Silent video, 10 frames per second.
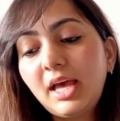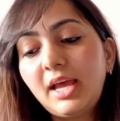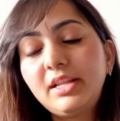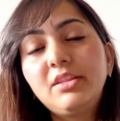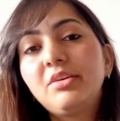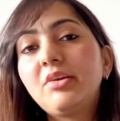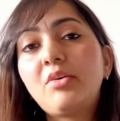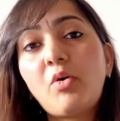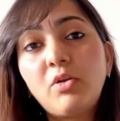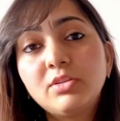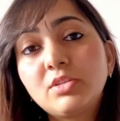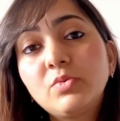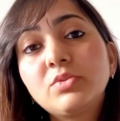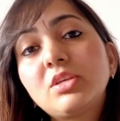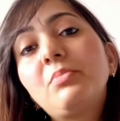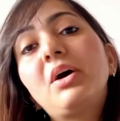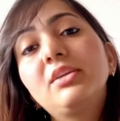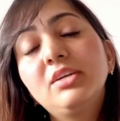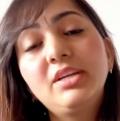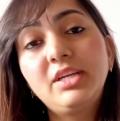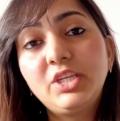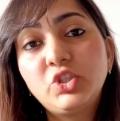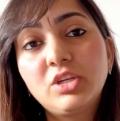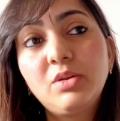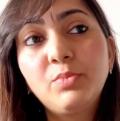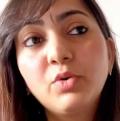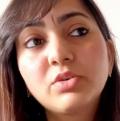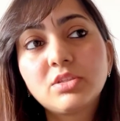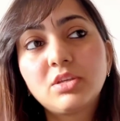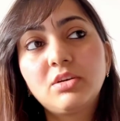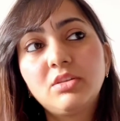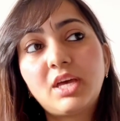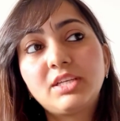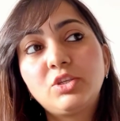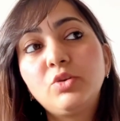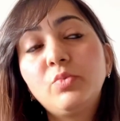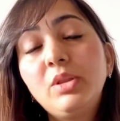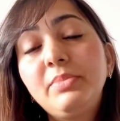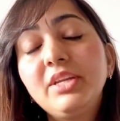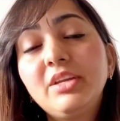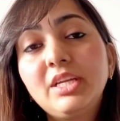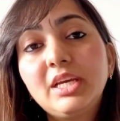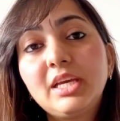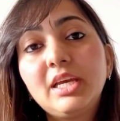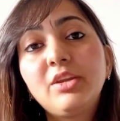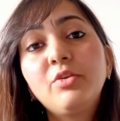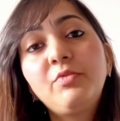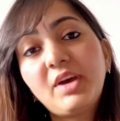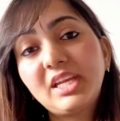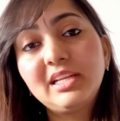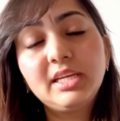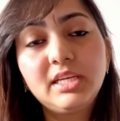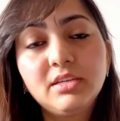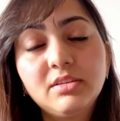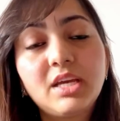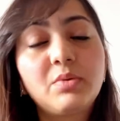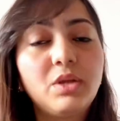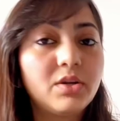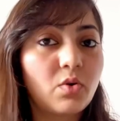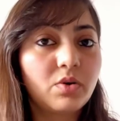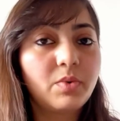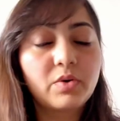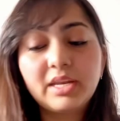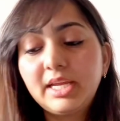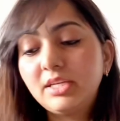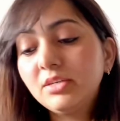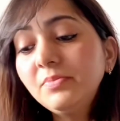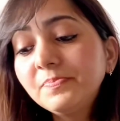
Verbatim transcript: And there are also some other additional books uh, that you will be reading in your final year that we'll talk about later